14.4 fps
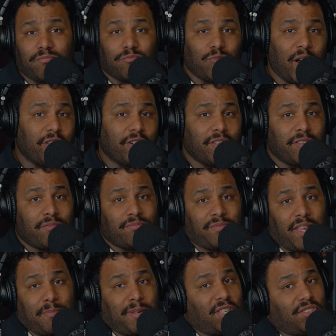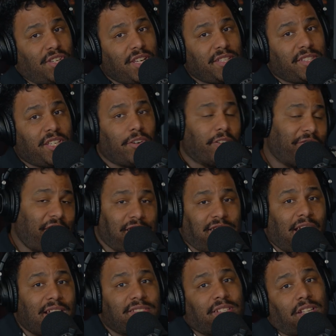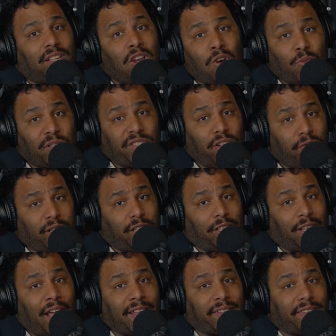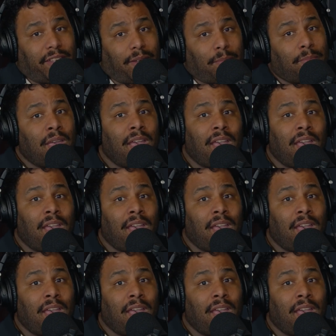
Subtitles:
Whether they be cheesy or fantastic, we still really liked them.